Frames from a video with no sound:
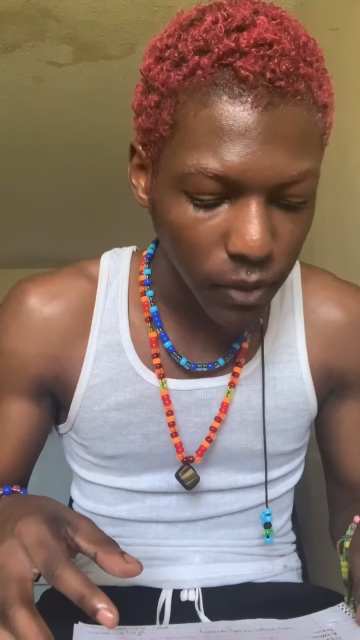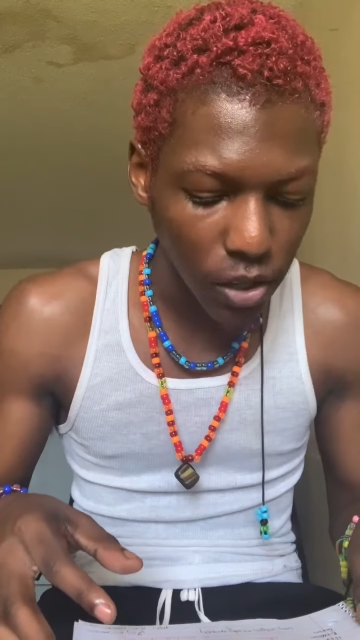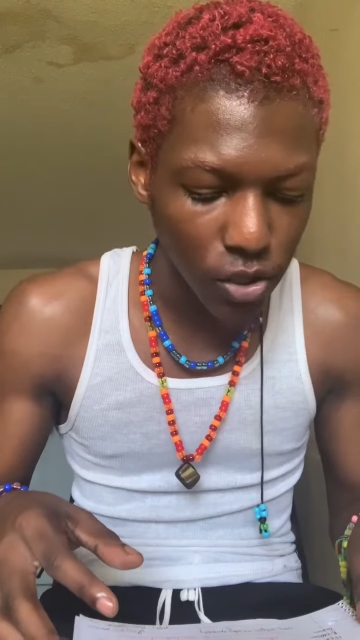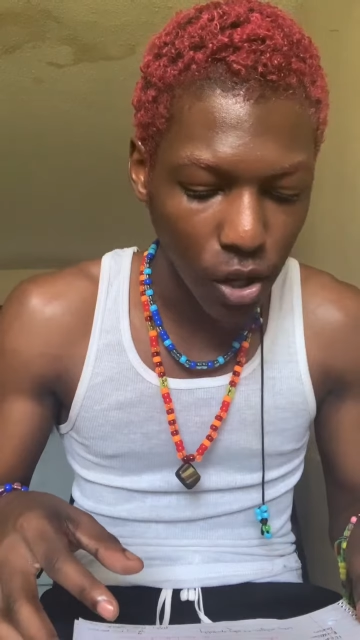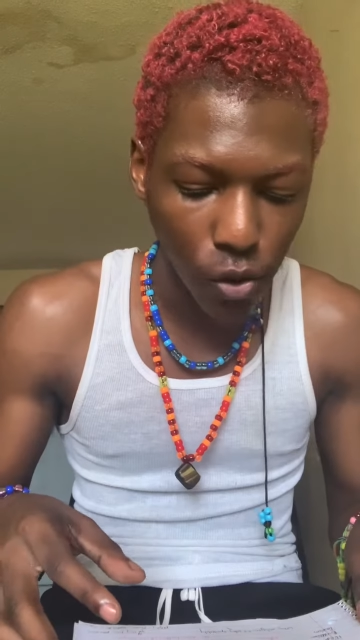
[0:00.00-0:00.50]

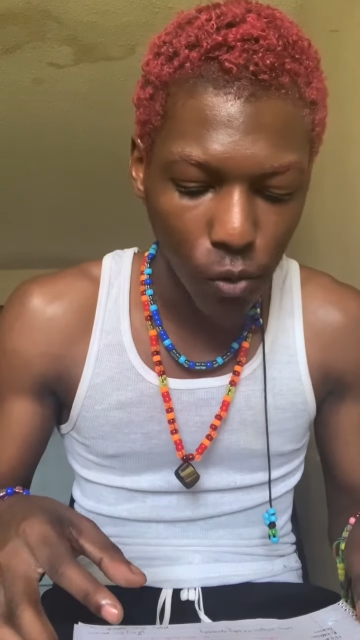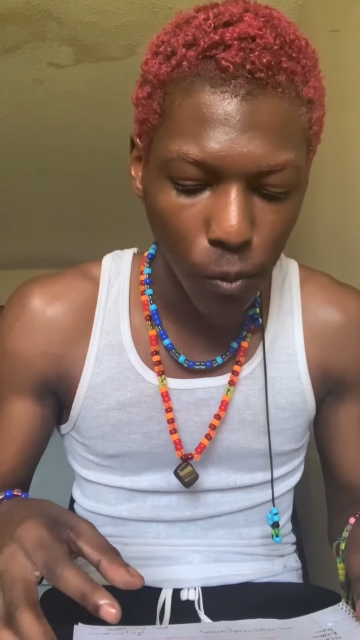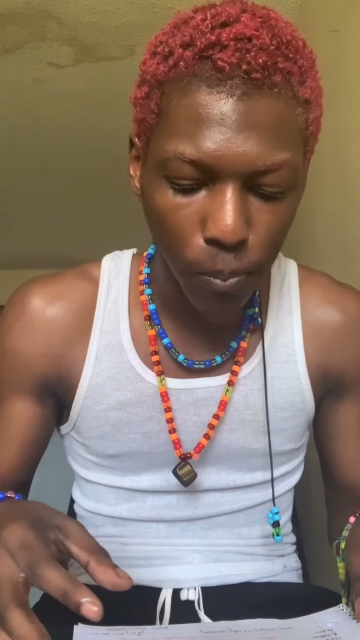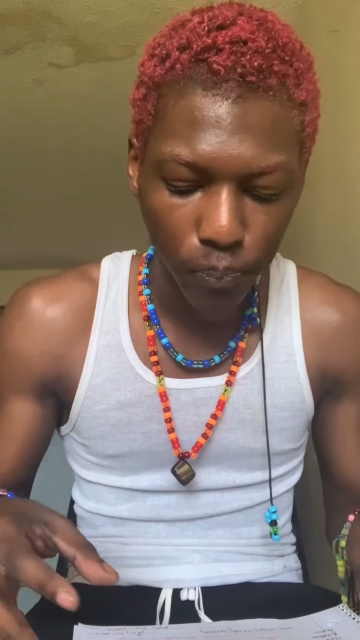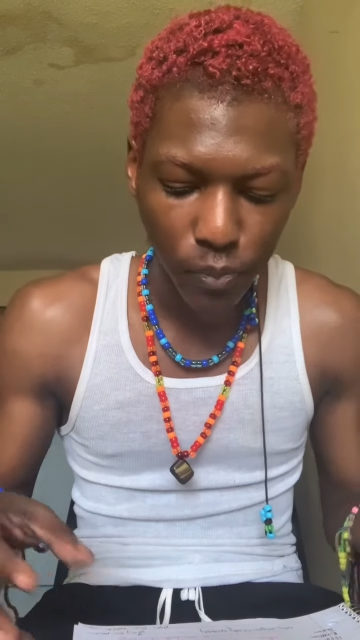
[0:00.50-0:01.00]
So
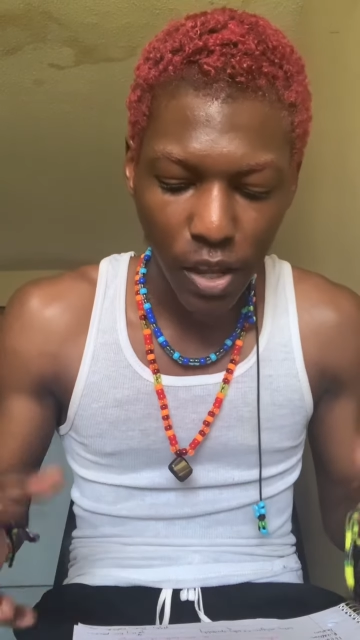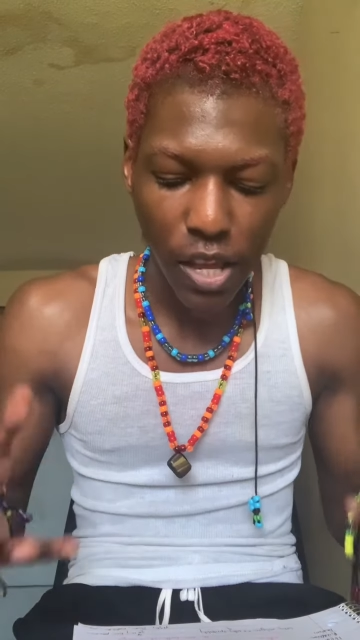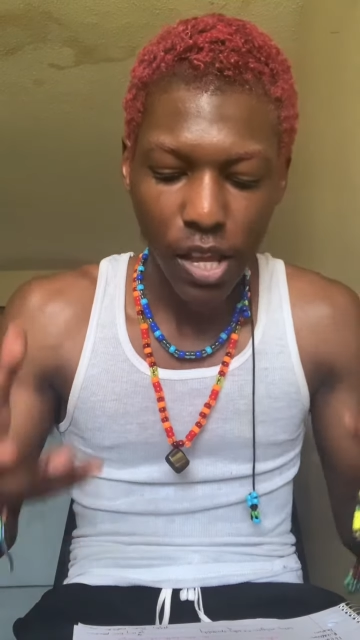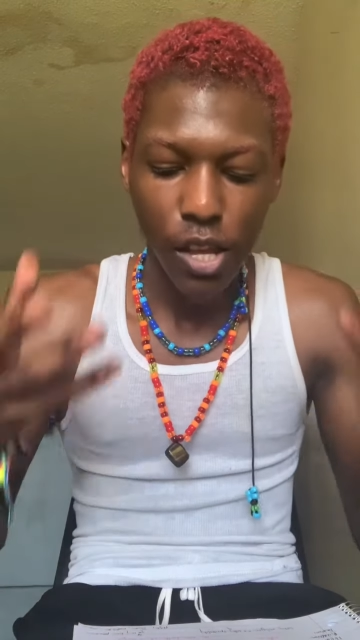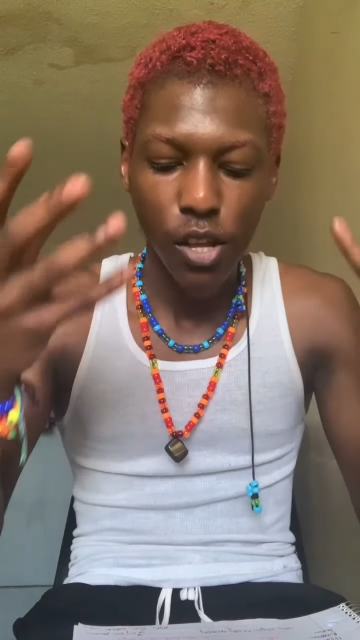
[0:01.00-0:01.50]

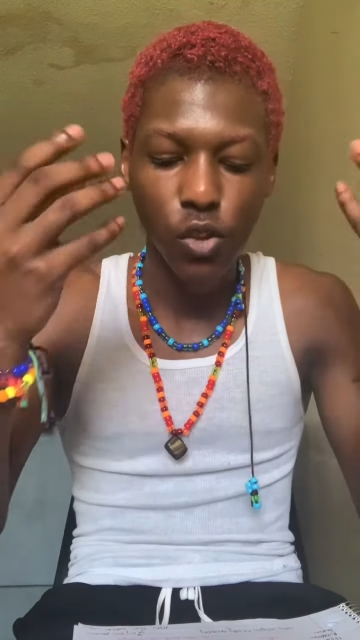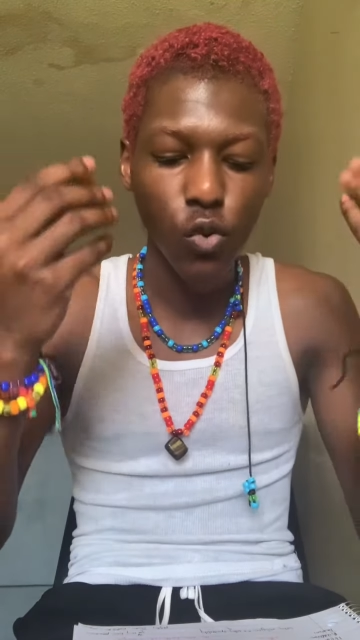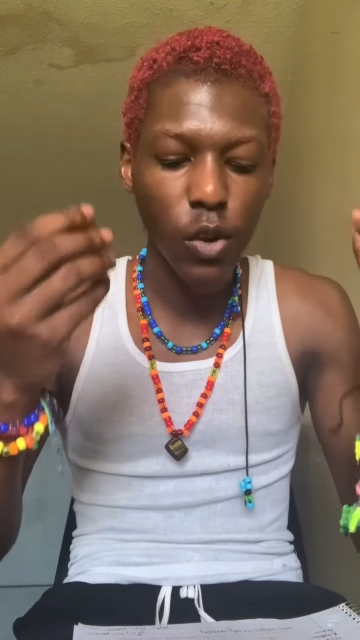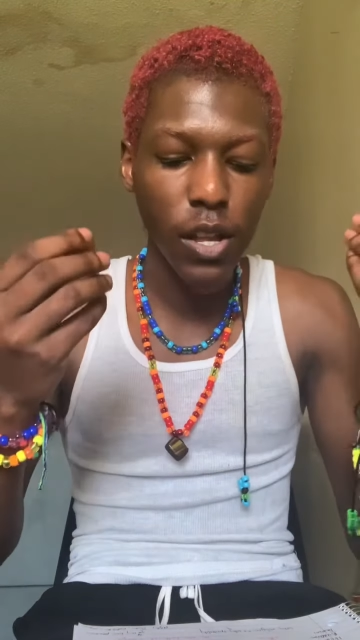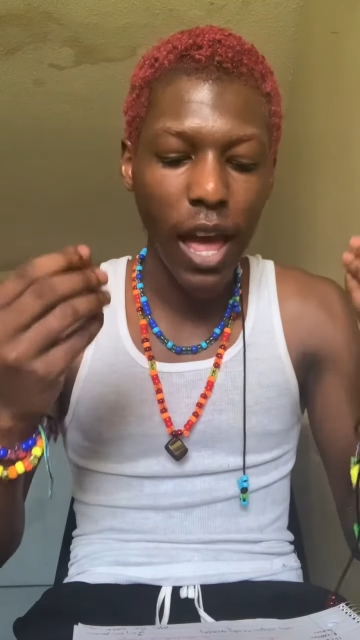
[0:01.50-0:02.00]
you
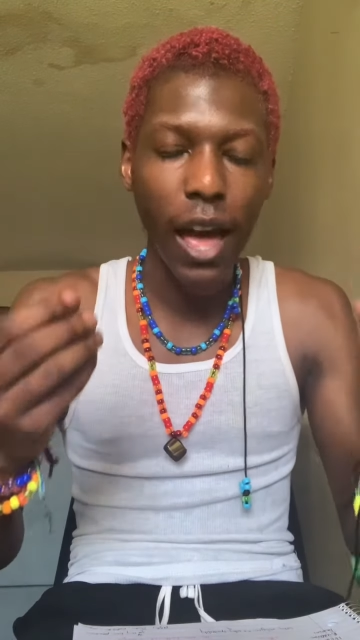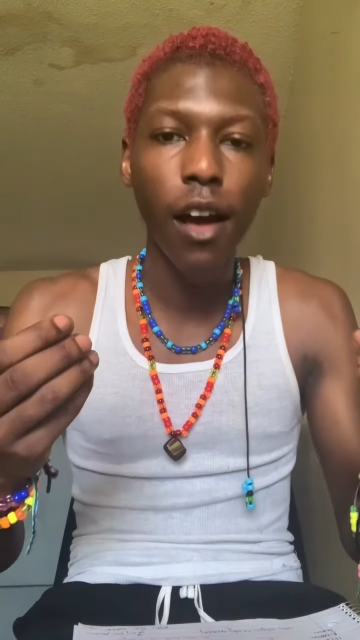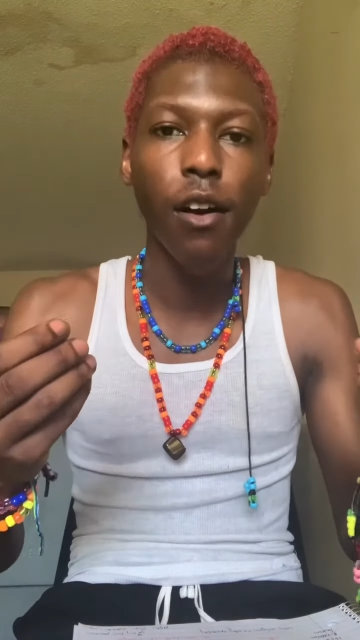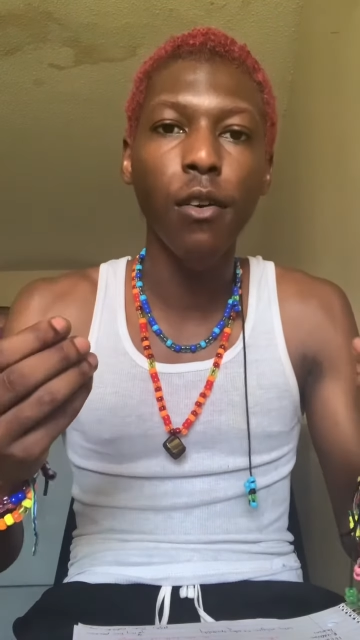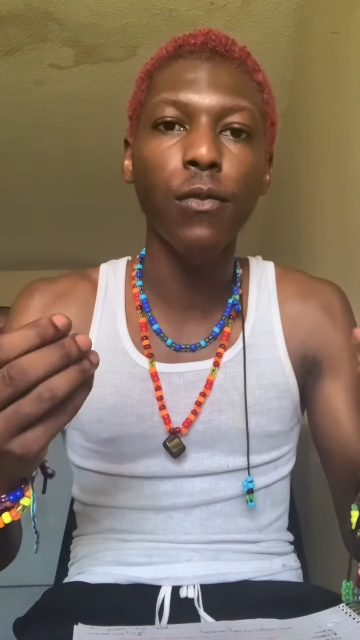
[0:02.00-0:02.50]
can
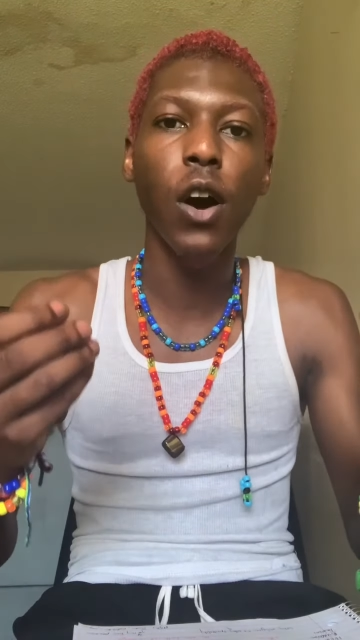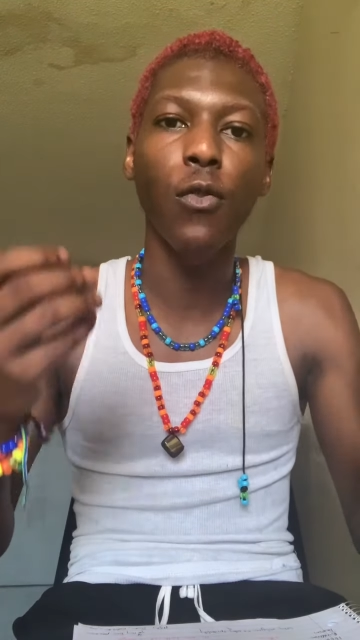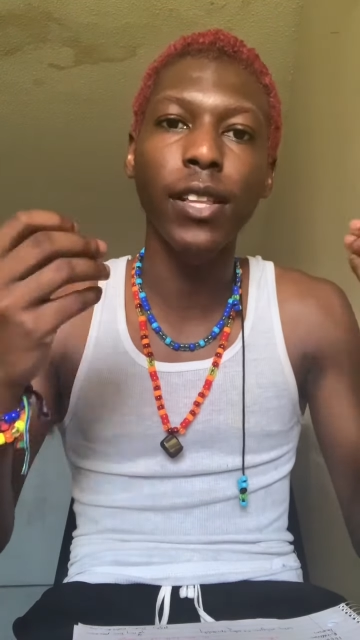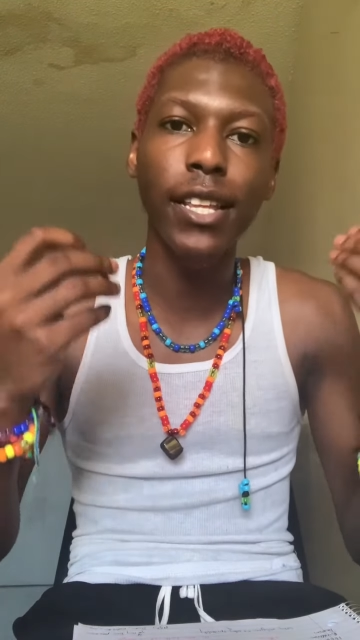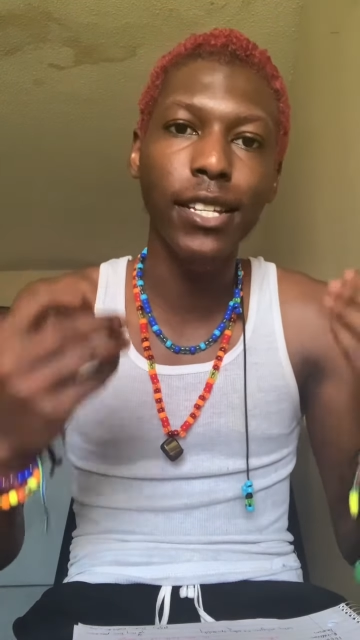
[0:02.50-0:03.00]
have a
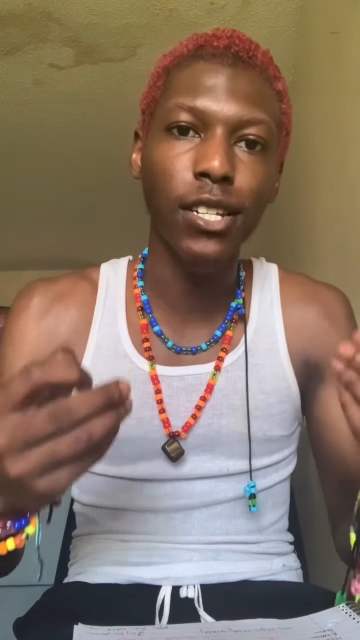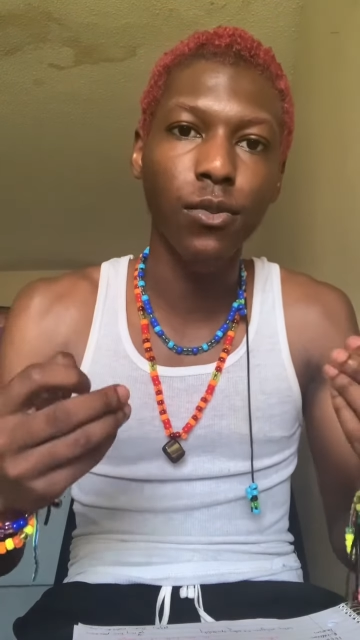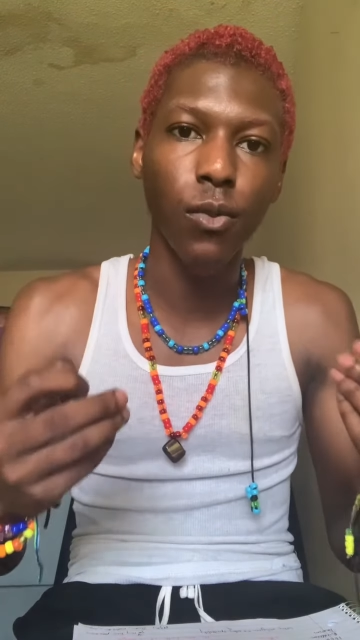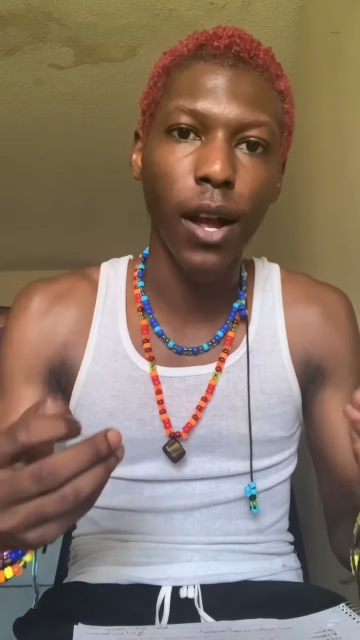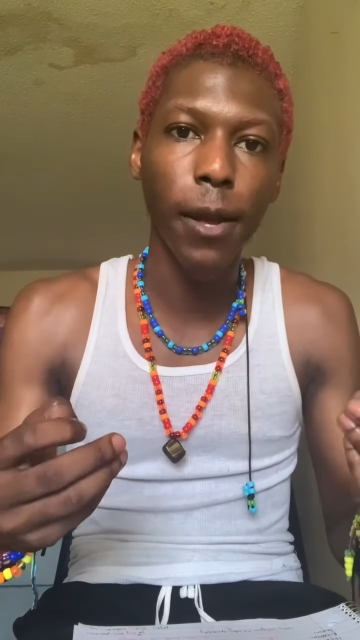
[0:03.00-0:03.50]
religion,
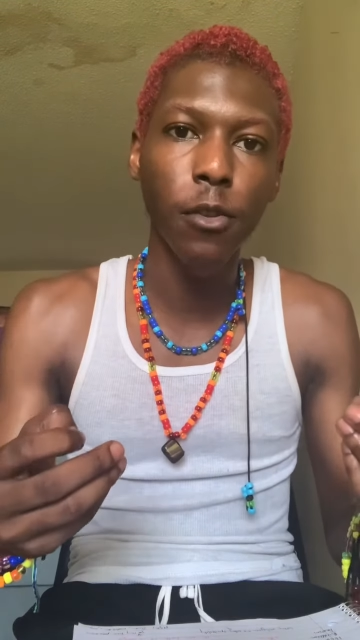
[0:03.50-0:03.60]
right?